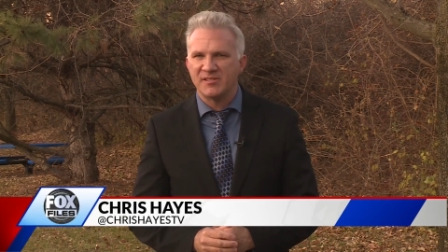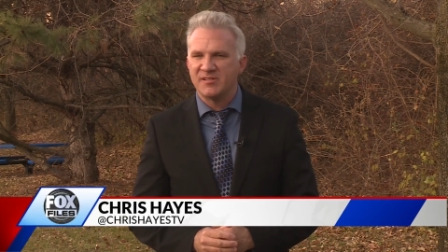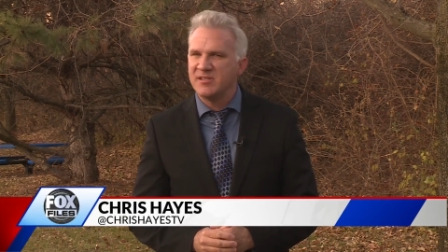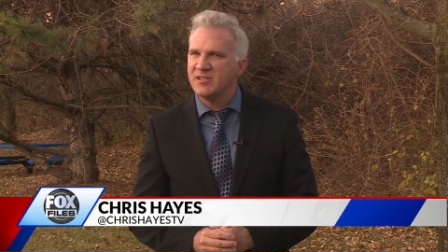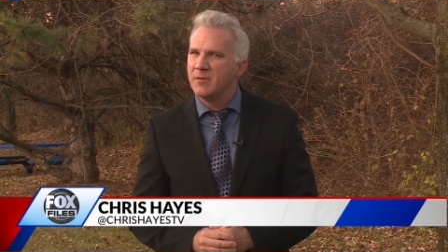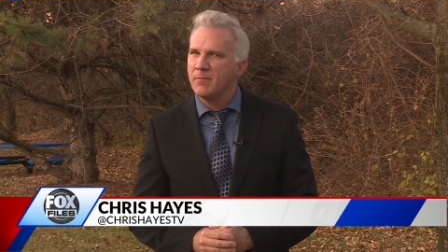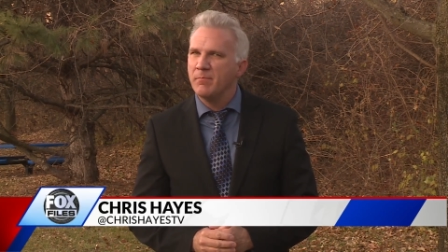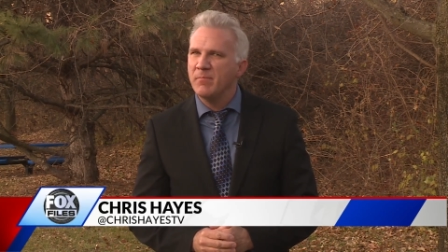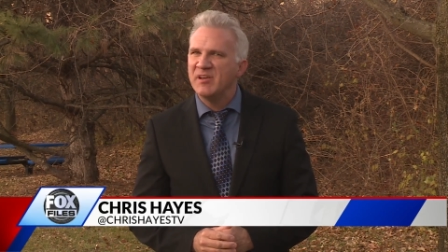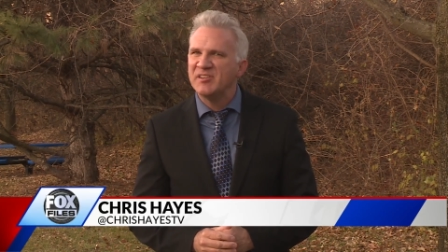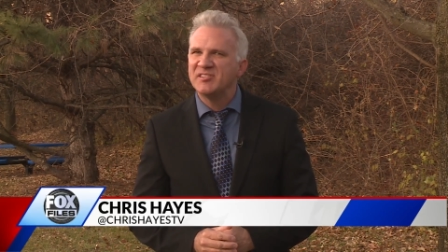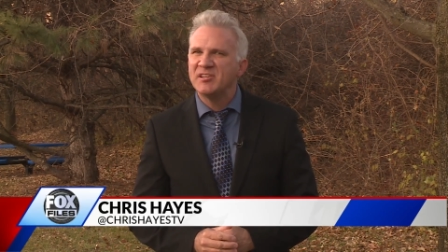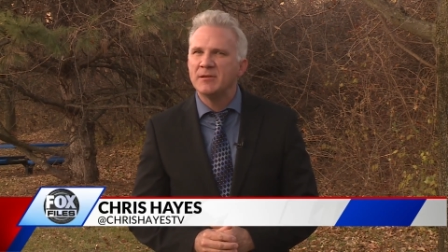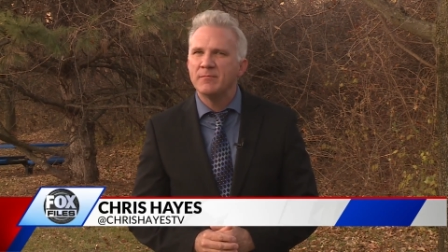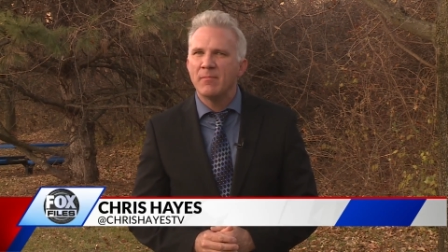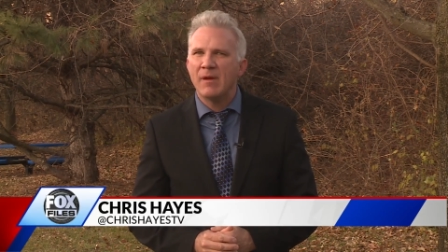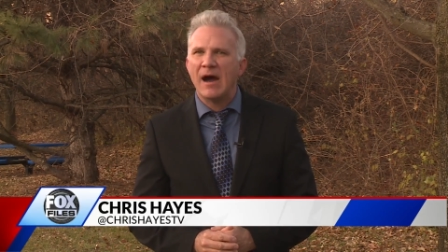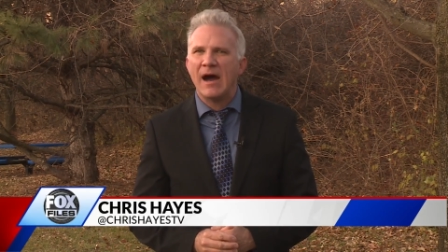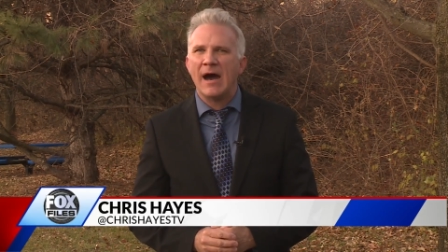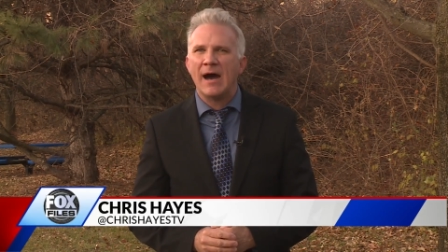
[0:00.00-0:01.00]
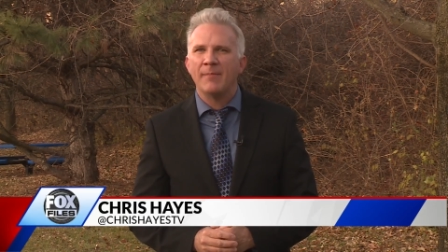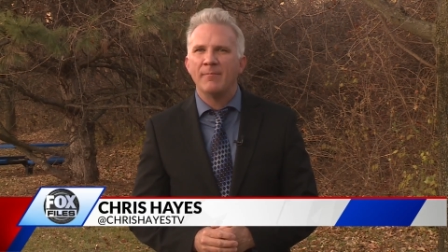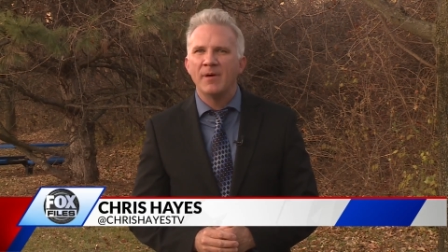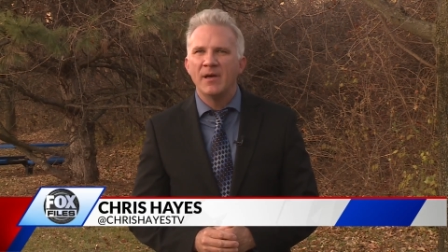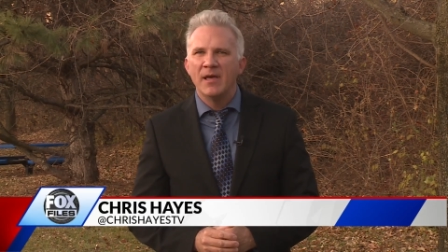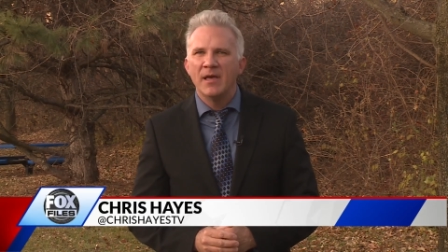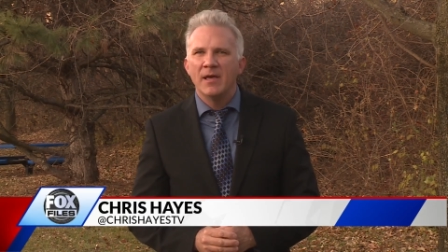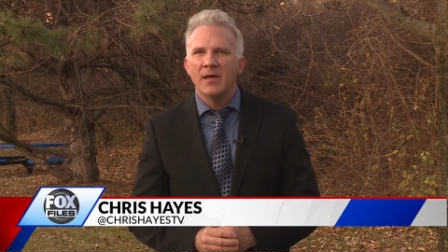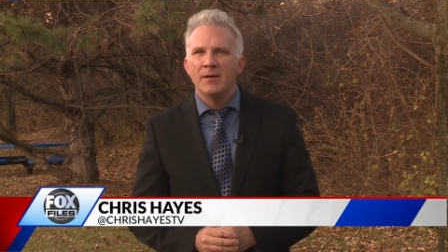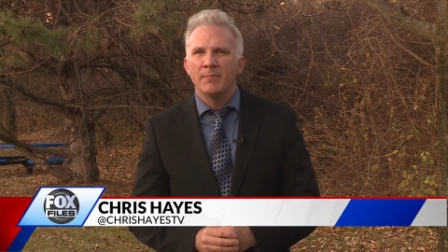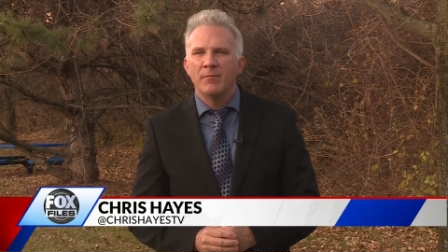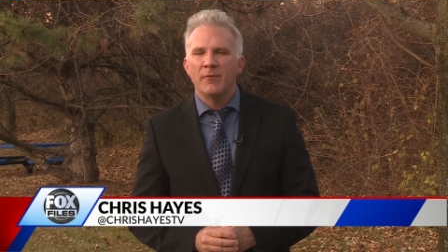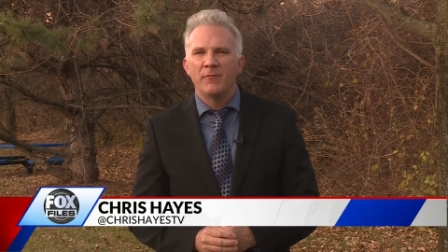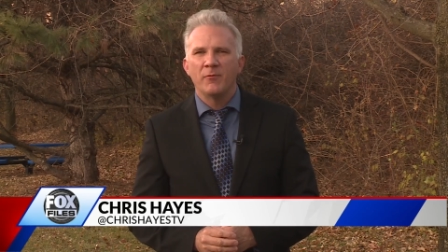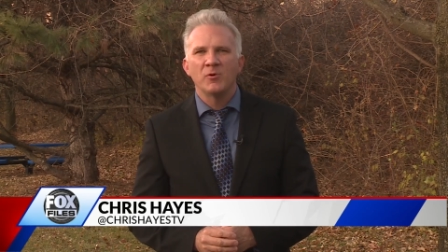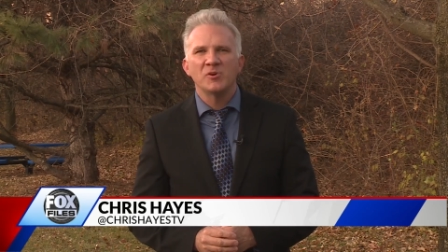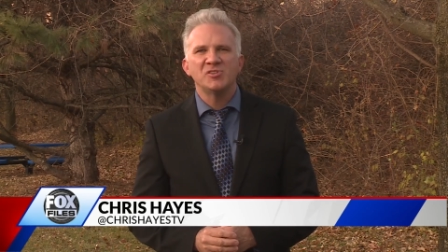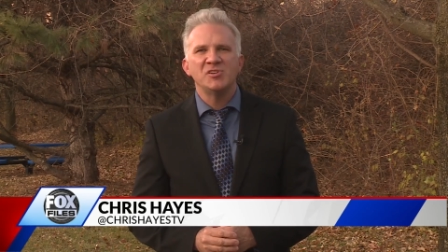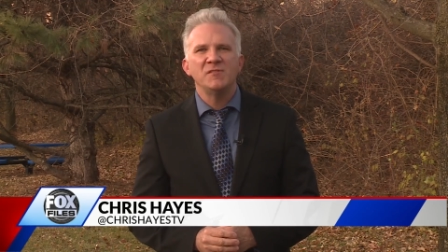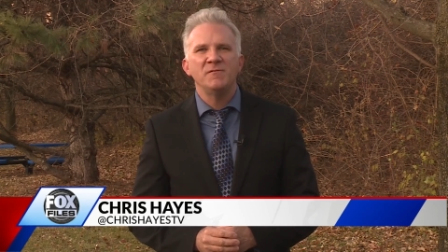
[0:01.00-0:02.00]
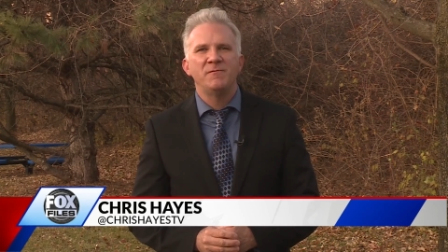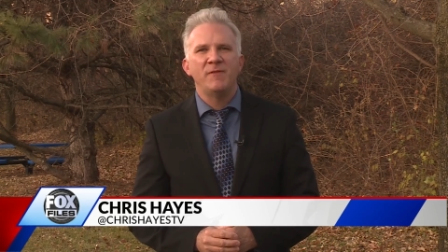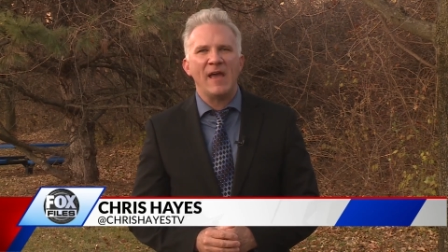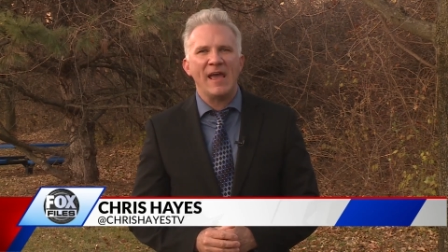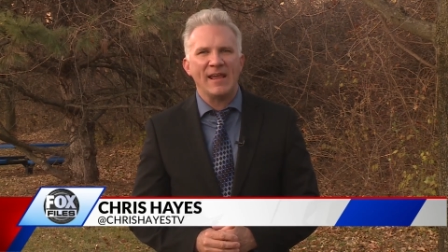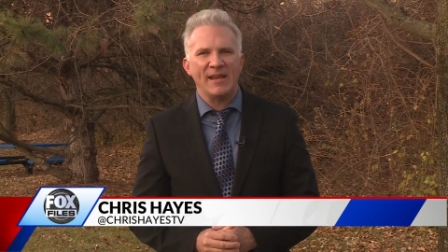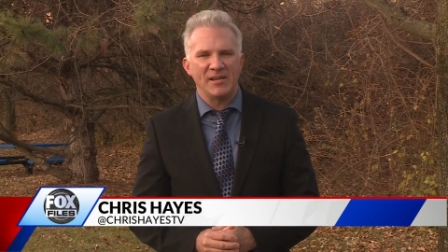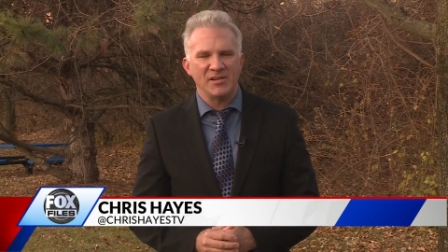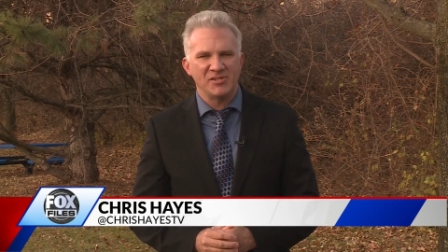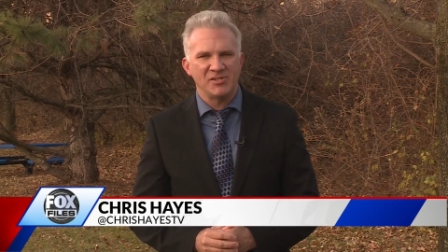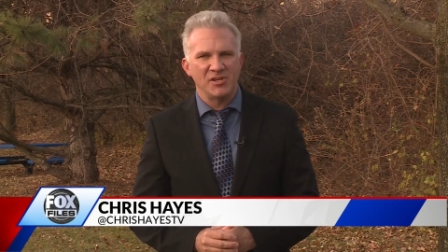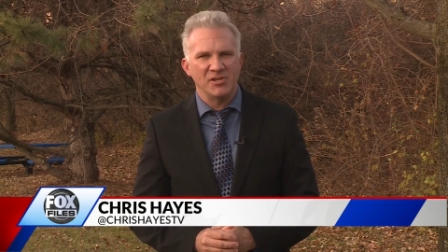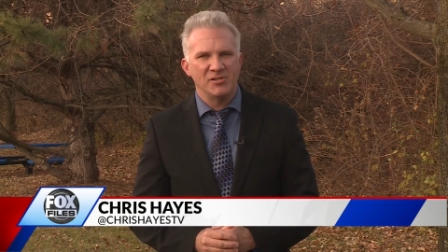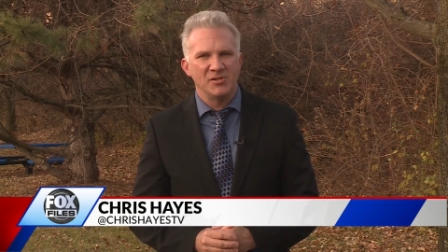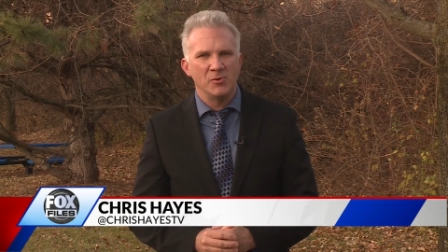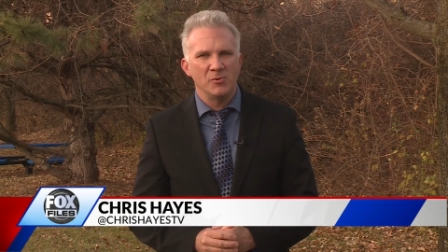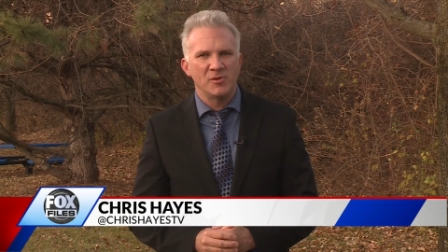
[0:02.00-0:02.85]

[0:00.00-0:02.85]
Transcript: to see the missing mom before she vanished in